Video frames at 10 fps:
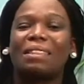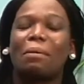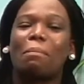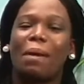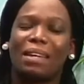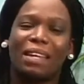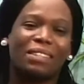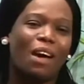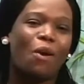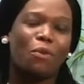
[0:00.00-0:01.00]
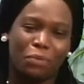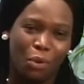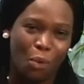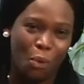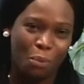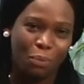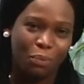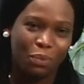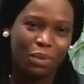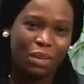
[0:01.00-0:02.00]
the manager of your home.
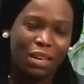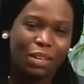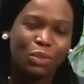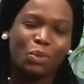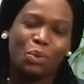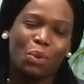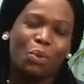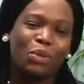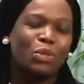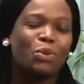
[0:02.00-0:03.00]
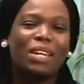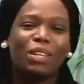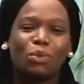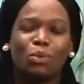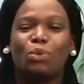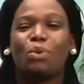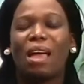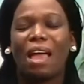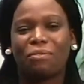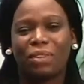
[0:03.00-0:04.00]
So, you need to
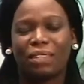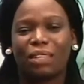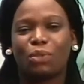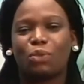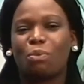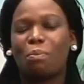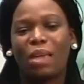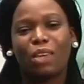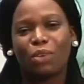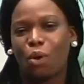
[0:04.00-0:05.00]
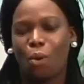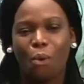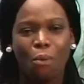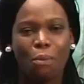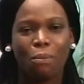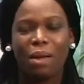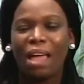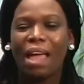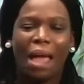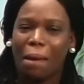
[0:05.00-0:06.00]
do everything to make your home
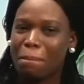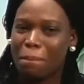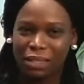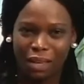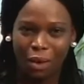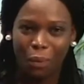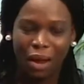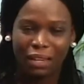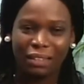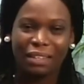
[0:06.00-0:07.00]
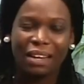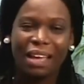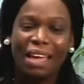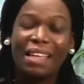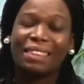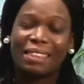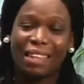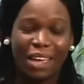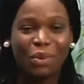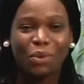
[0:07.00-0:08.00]
a better one.
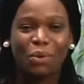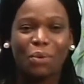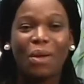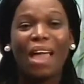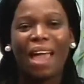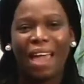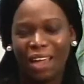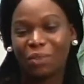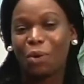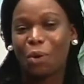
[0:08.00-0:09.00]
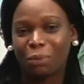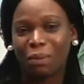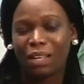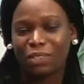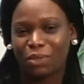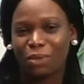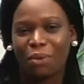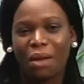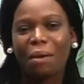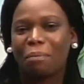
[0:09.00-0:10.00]
Thank you, and God bless you.
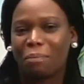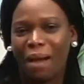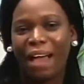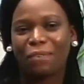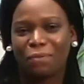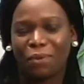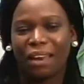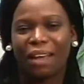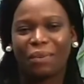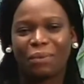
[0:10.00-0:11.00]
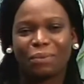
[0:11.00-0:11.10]
Bye for now.